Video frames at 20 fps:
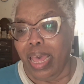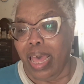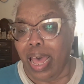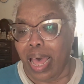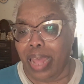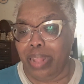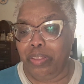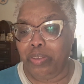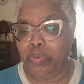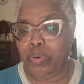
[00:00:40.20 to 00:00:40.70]

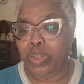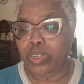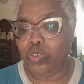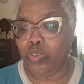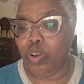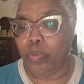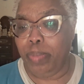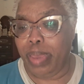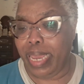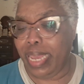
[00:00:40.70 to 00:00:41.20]
I do
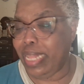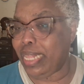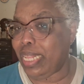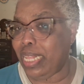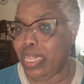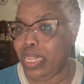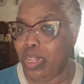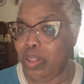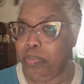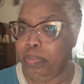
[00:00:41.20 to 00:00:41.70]
enjoy making the
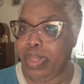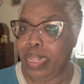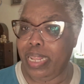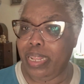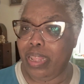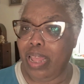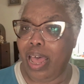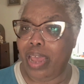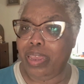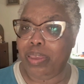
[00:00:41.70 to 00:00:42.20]
little mini
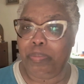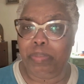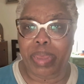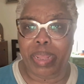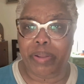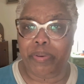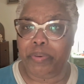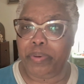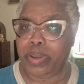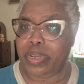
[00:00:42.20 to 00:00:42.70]

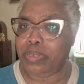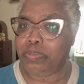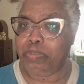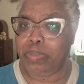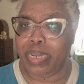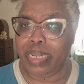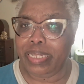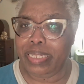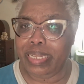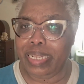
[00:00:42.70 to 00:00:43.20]
documentaries,
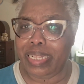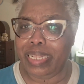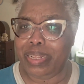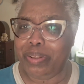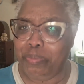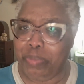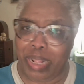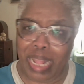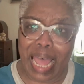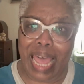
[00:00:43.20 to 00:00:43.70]
but
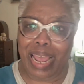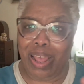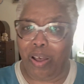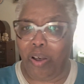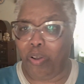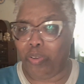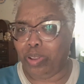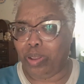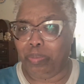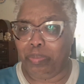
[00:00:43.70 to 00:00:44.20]
what I
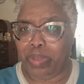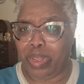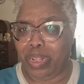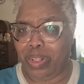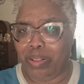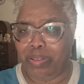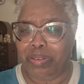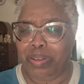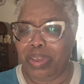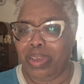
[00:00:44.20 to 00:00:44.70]
call them
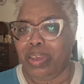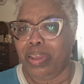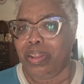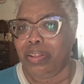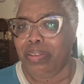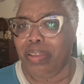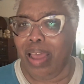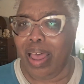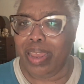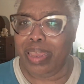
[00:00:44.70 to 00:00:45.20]
little
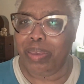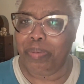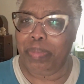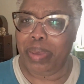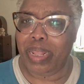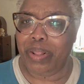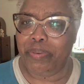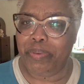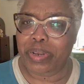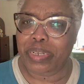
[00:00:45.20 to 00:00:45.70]

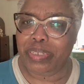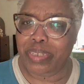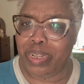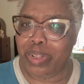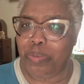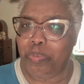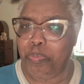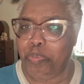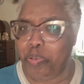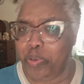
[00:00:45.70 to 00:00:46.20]
documentaries,
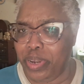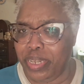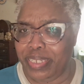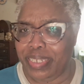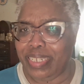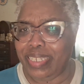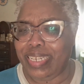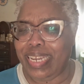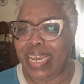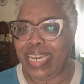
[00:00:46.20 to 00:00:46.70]
little
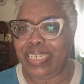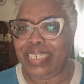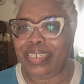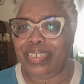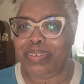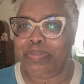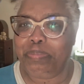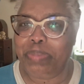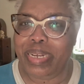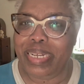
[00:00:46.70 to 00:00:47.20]

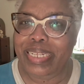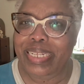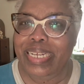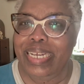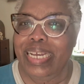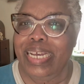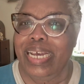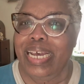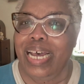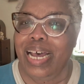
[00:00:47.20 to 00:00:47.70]
presentations. But
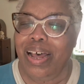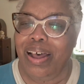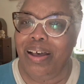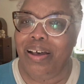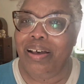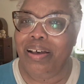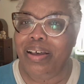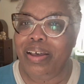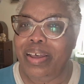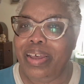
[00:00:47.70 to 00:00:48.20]

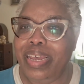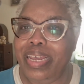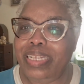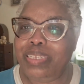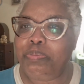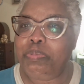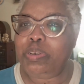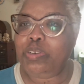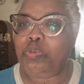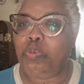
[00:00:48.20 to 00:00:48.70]

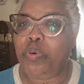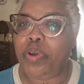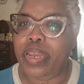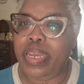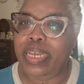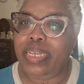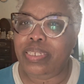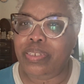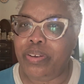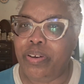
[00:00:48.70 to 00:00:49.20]
it's much more
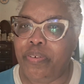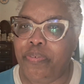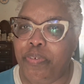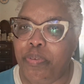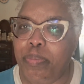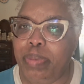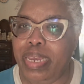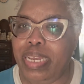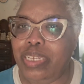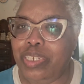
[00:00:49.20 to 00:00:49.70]
easier for
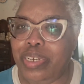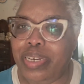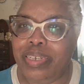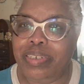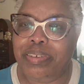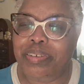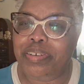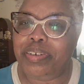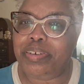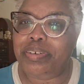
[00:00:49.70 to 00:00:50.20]
me
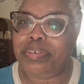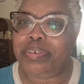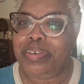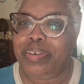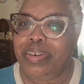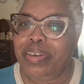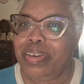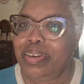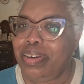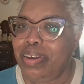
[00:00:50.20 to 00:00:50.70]
just to
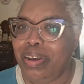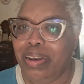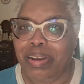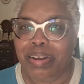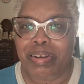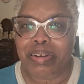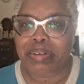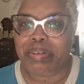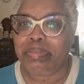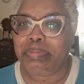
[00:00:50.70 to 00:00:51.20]

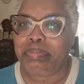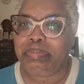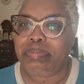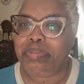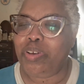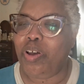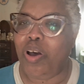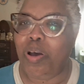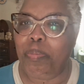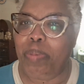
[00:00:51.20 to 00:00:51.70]

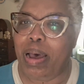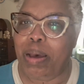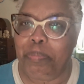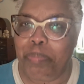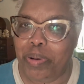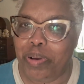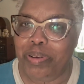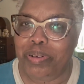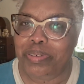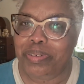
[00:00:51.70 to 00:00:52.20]
talk about
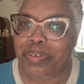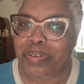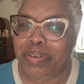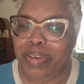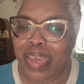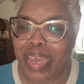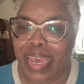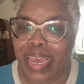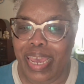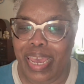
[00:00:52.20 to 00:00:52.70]
books,
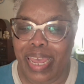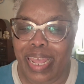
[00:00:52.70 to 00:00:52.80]
okay?